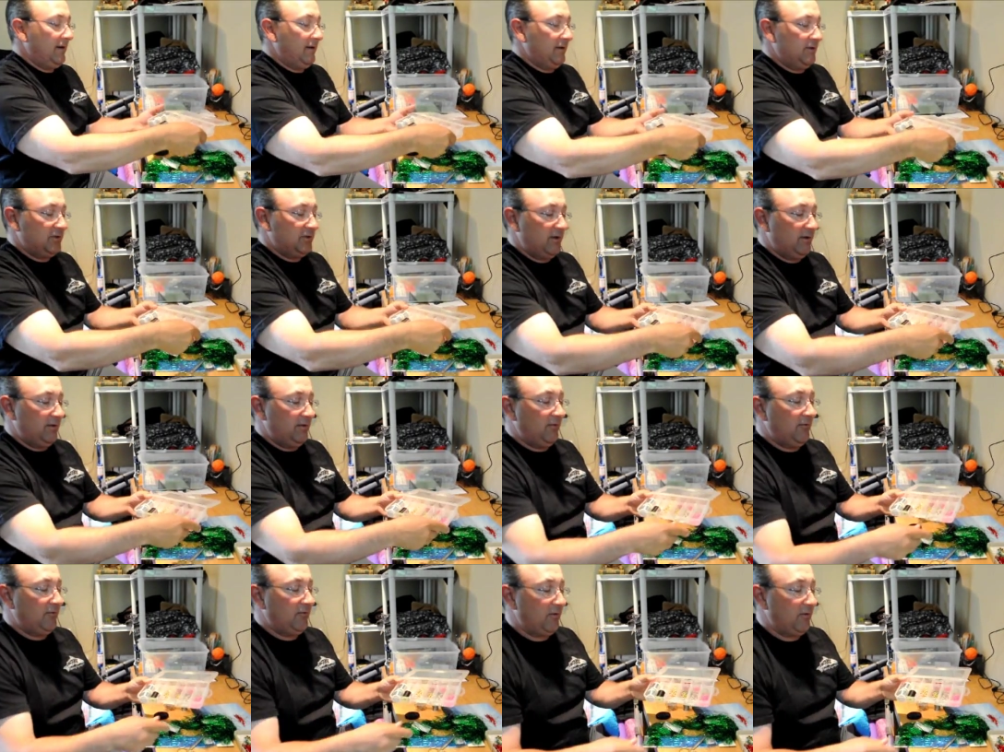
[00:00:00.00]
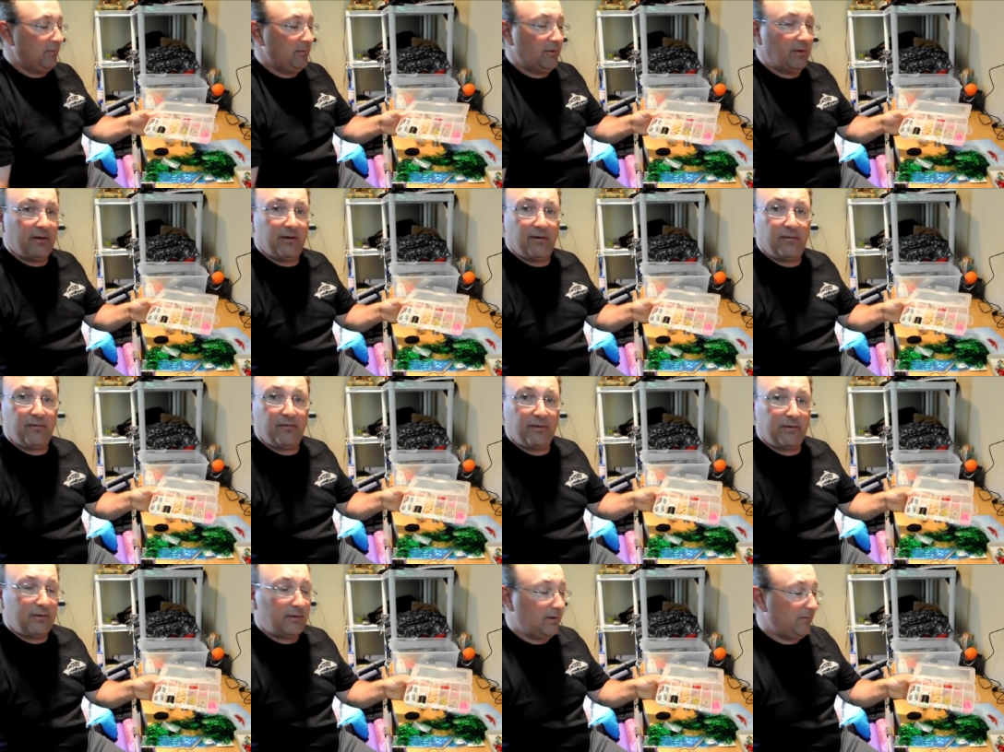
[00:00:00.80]
a shot of the assortment of
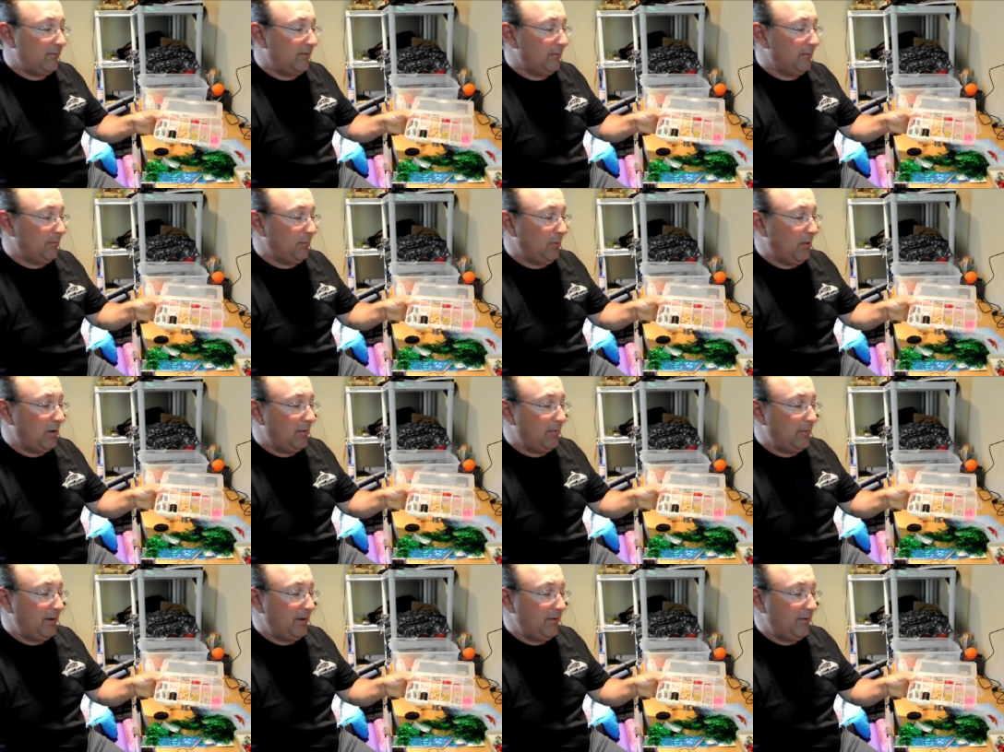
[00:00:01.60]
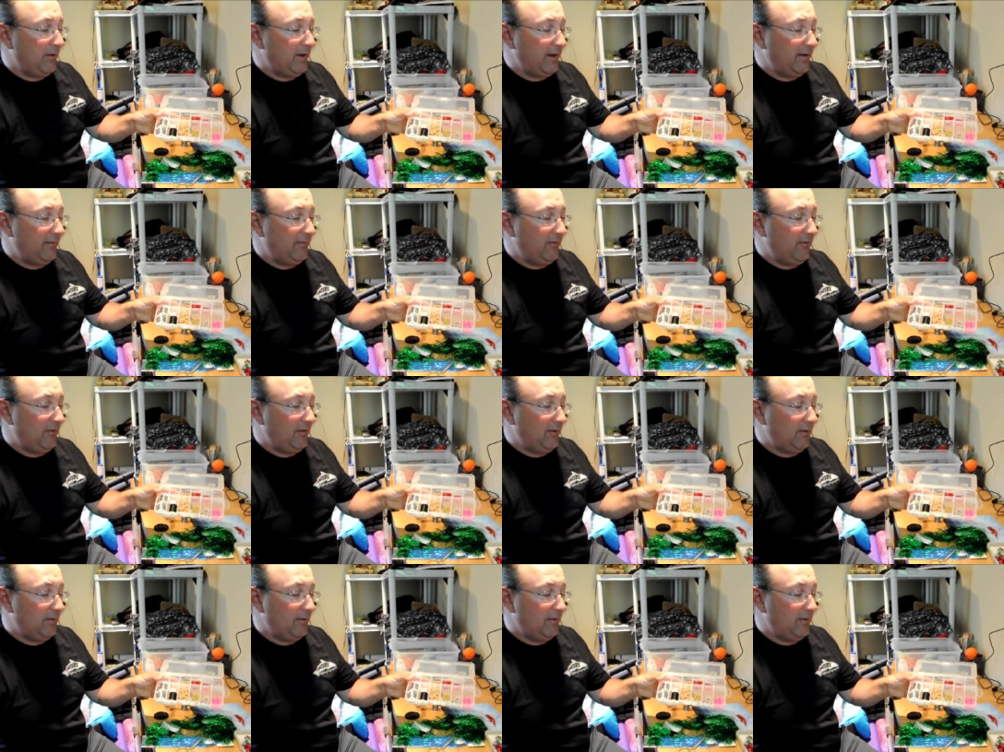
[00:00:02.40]
different barbell heads.